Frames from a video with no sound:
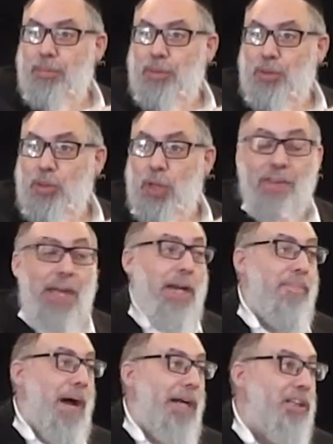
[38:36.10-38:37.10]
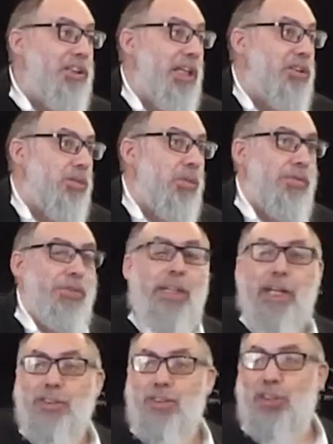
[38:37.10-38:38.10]
So on that, Abaye said, so what if you
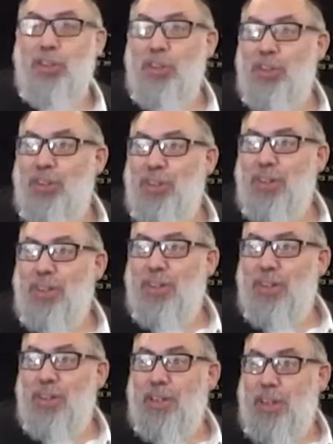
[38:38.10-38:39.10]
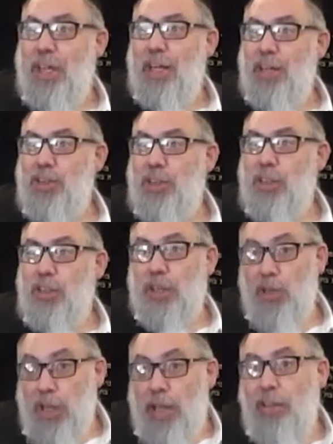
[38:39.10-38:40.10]
can't sing? You can't articulate.
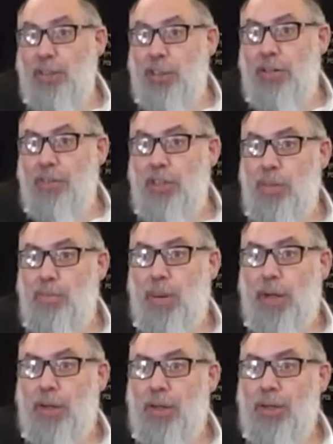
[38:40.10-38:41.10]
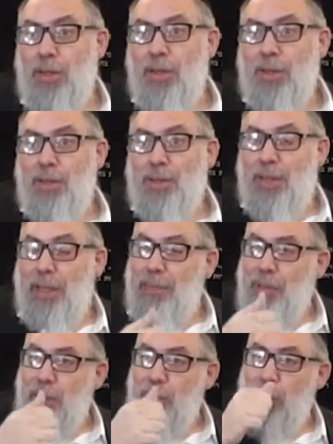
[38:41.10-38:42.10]
Okay, at least you have the deep part.
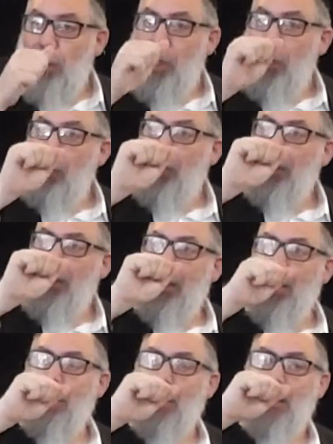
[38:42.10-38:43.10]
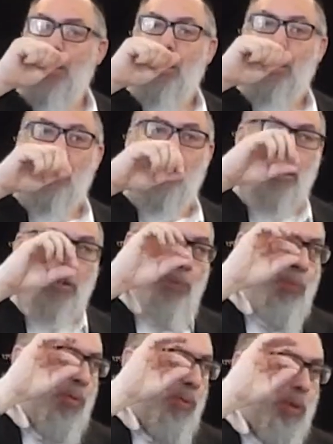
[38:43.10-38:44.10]
But the
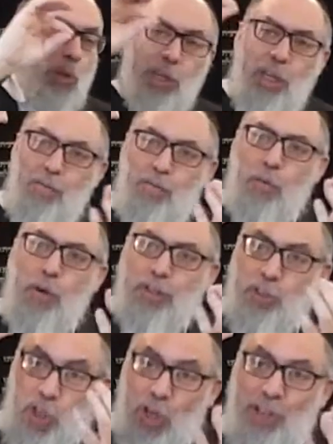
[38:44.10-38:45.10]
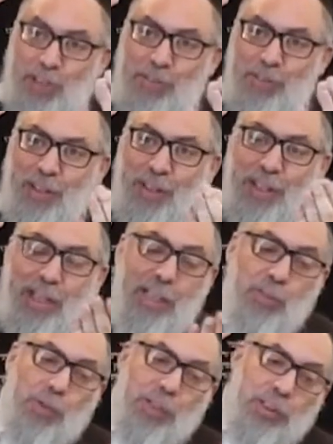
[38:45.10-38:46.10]
what we're looking for, toiv,
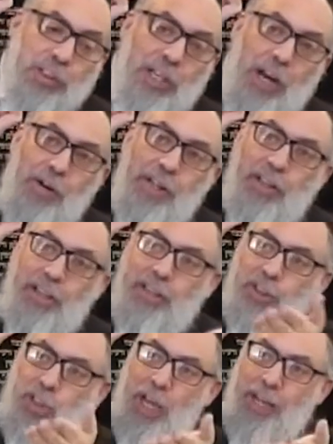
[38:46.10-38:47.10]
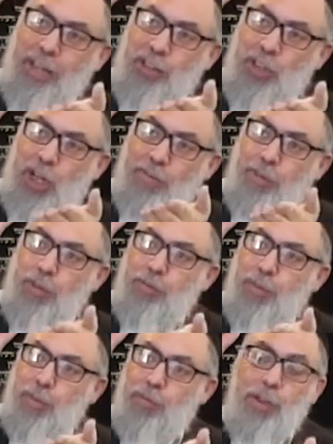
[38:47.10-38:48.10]
is when it's starting like the check is covered
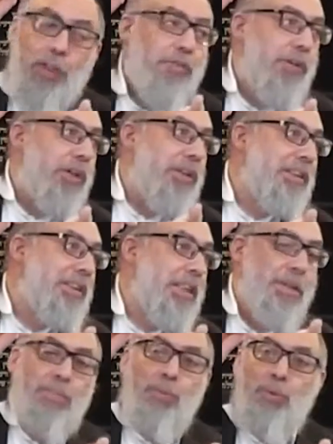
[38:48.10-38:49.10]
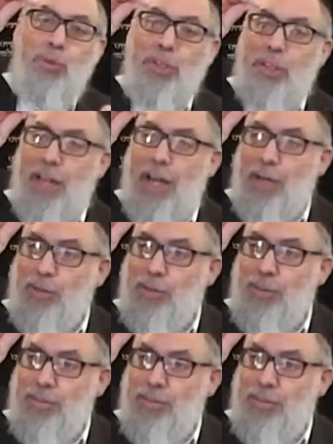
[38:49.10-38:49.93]
from a very, very deep-rooted account.